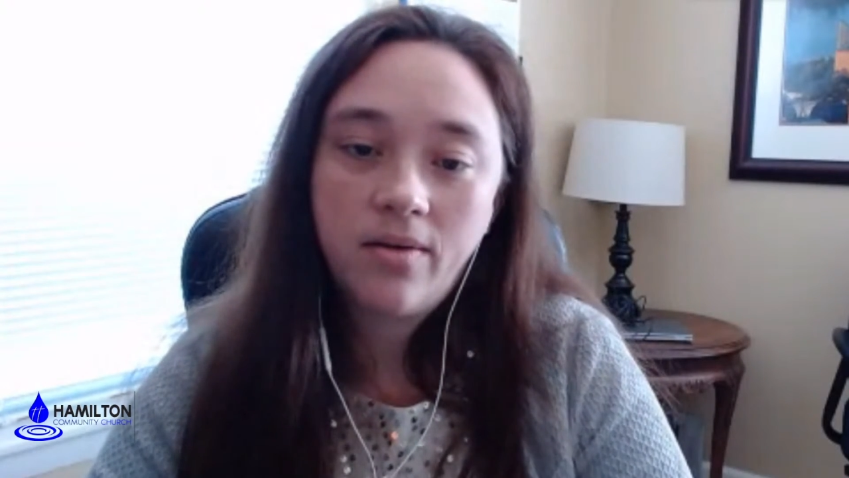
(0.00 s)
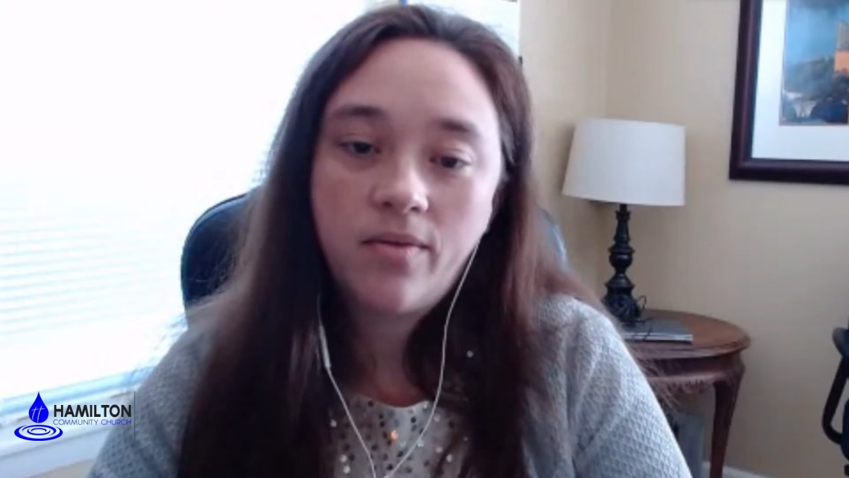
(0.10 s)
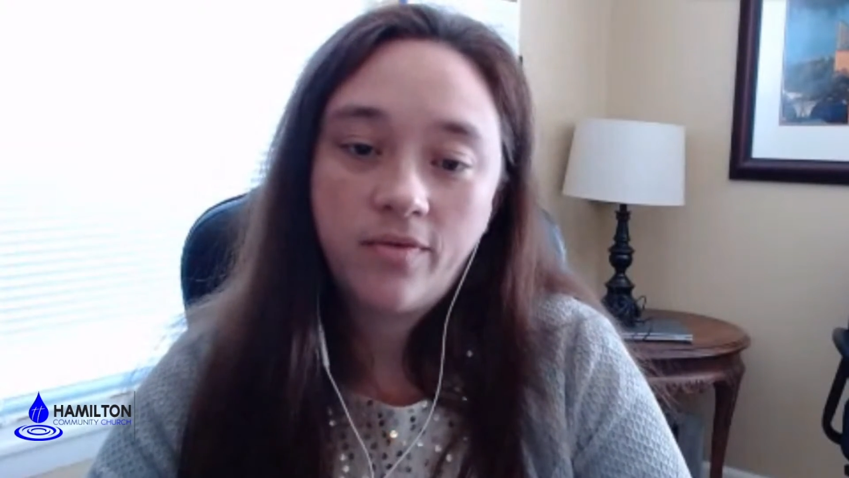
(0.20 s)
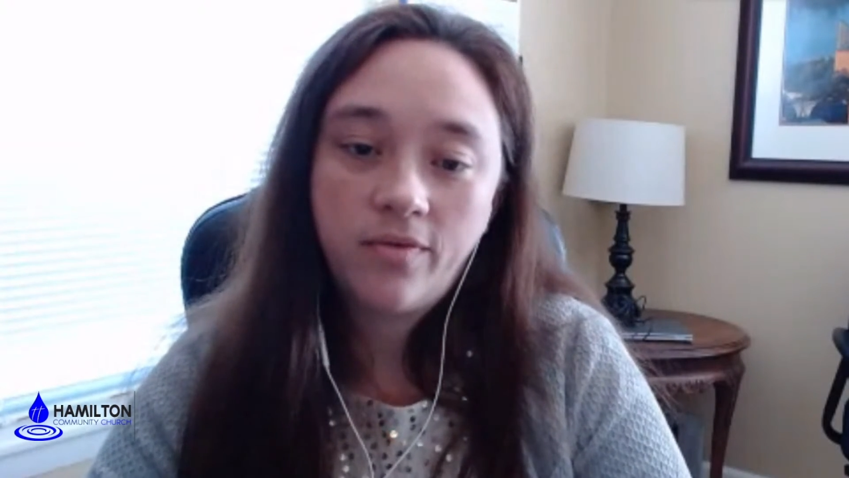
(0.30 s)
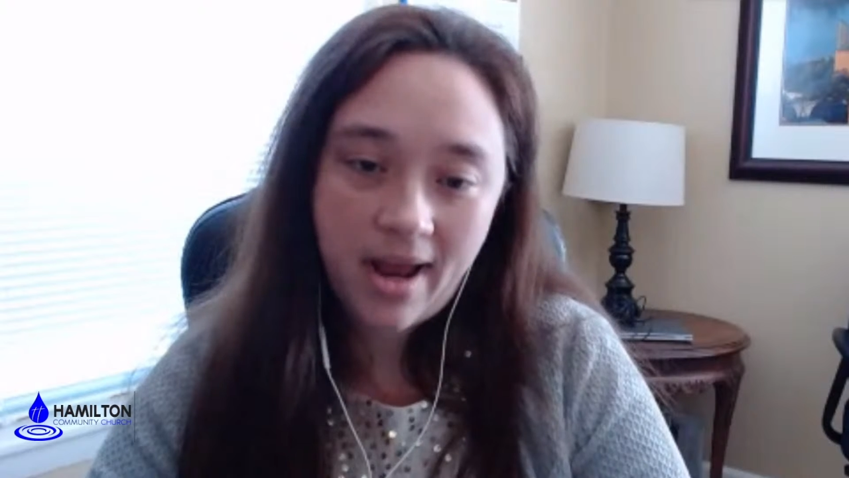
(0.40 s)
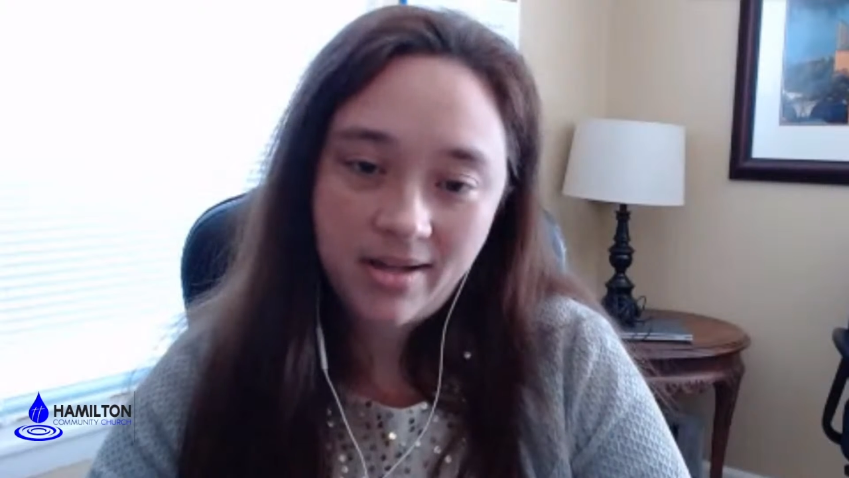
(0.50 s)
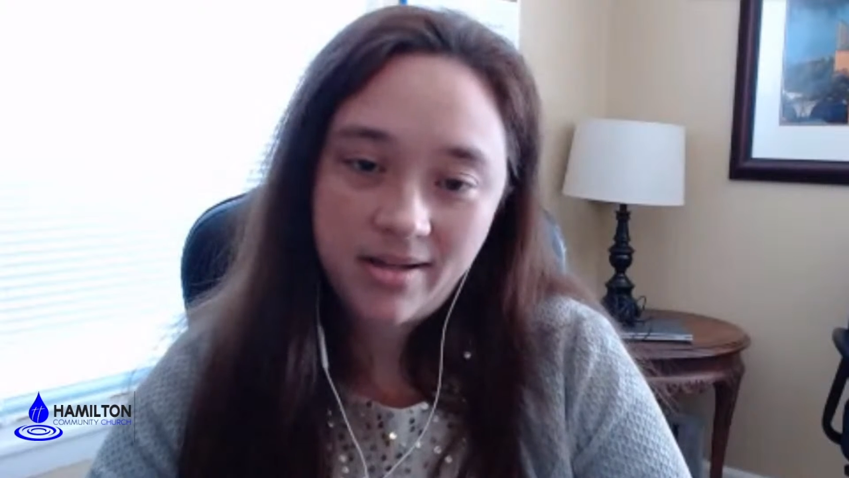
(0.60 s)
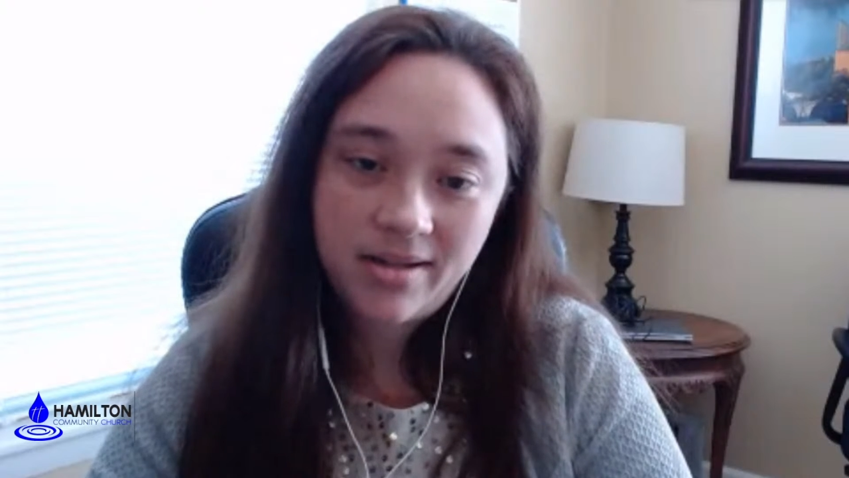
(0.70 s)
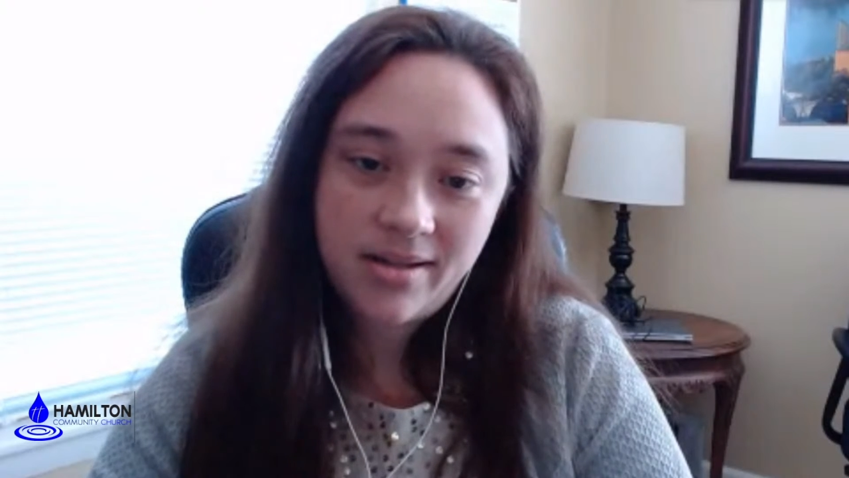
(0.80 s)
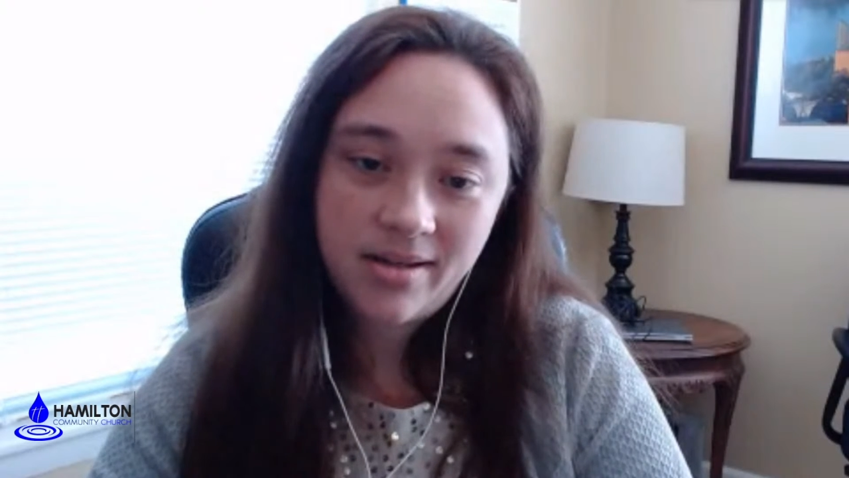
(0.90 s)

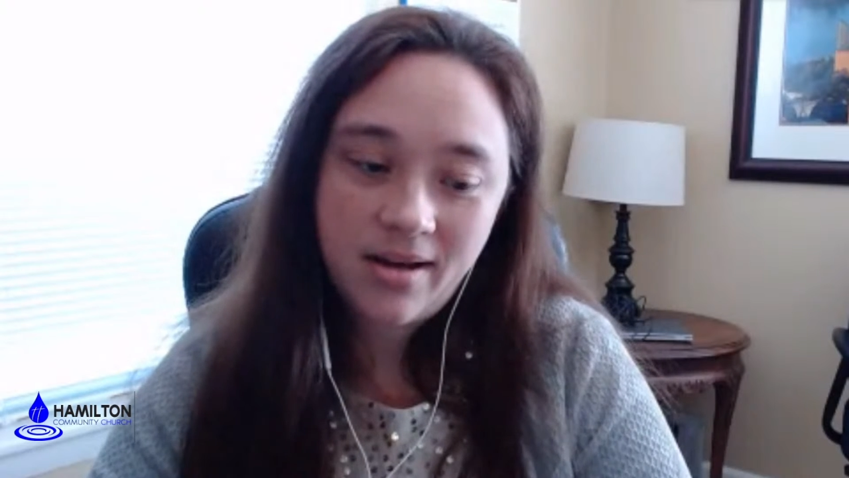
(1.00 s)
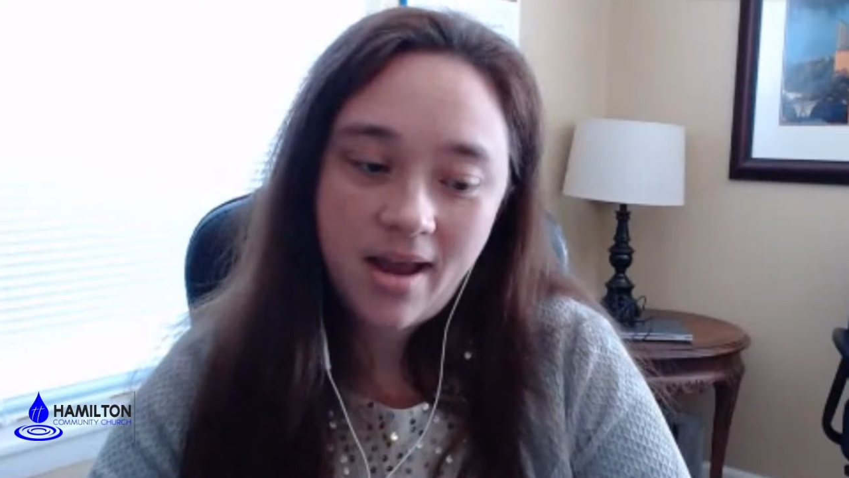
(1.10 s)
friends.